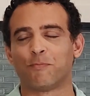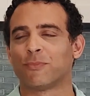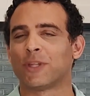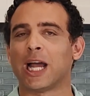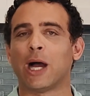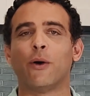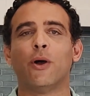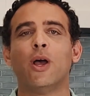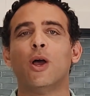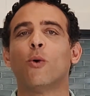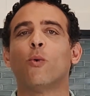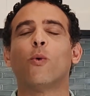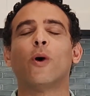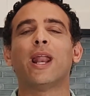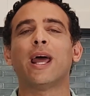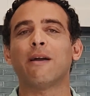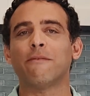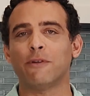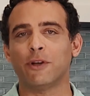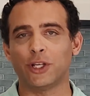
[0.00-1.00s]
Now,
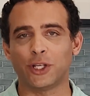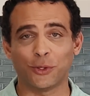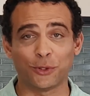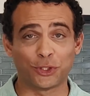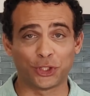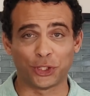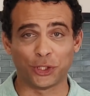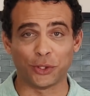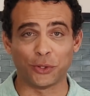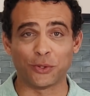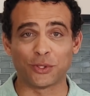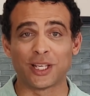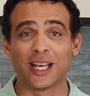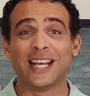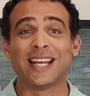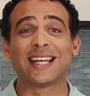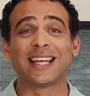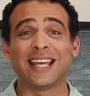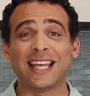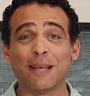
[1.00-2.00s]
whatever you choose,
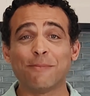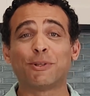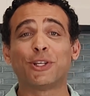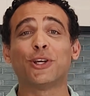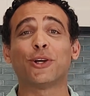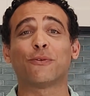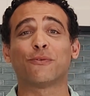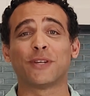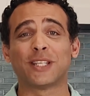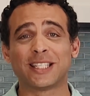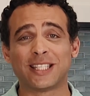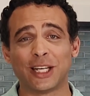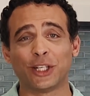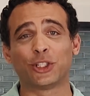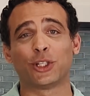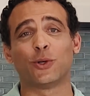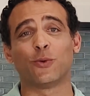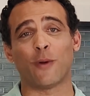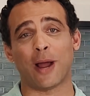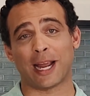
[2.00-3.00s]
keep to your
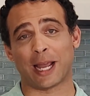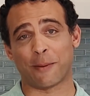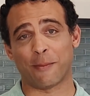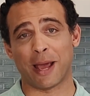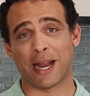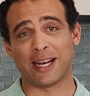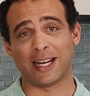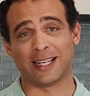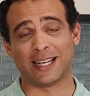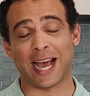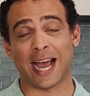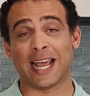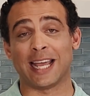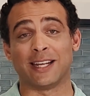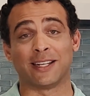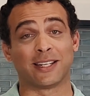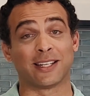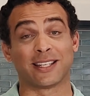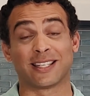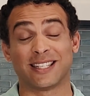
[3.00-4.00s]
physician recommended
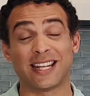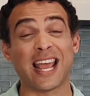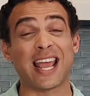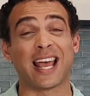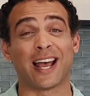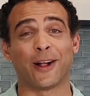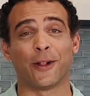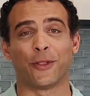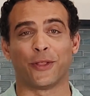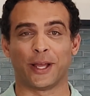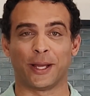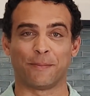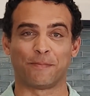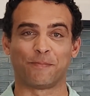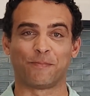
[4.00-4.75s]
diet to stay healthy.